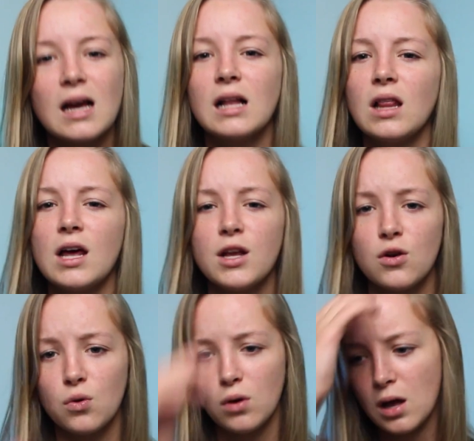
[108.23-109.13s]
A lot of
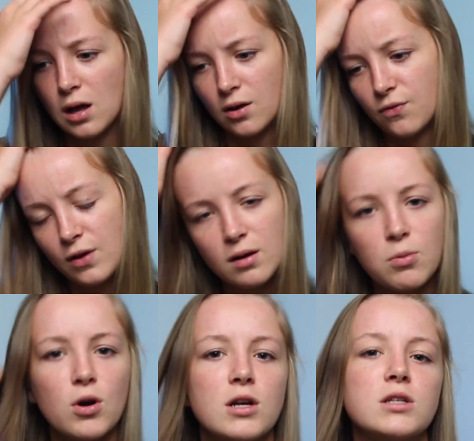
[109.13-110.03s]
you
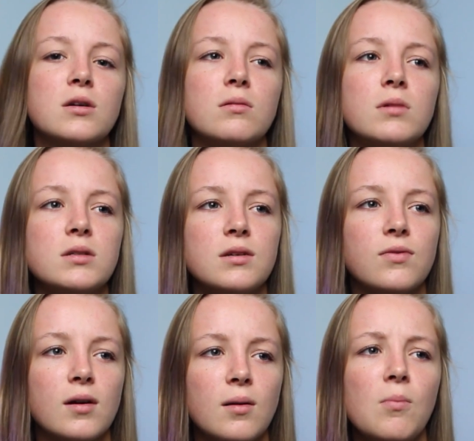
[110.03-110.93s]
fingerboarders are mostly
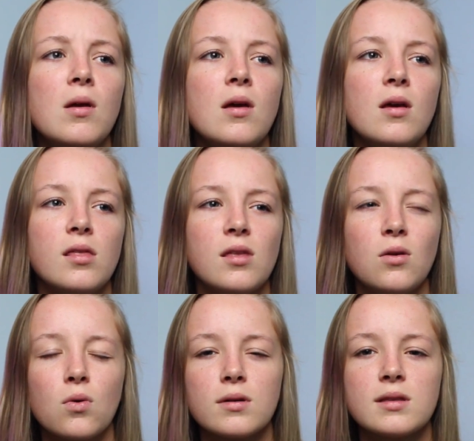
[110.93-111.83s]
from the
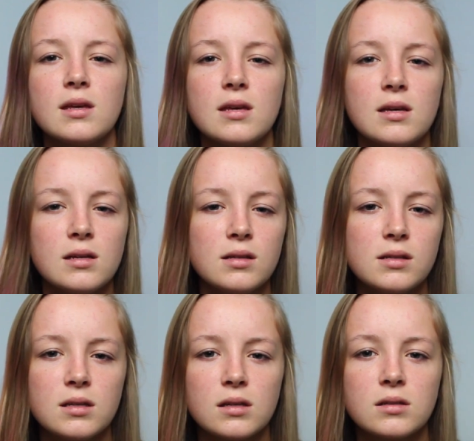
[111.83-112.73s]

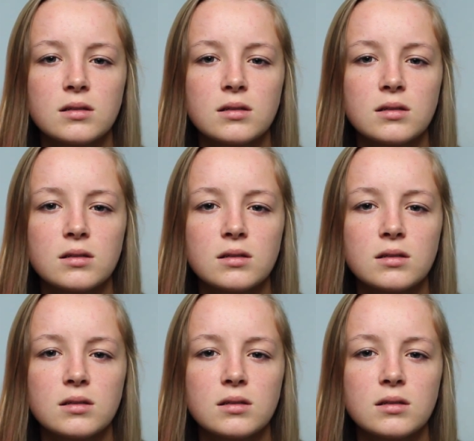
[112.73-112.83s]
Northeast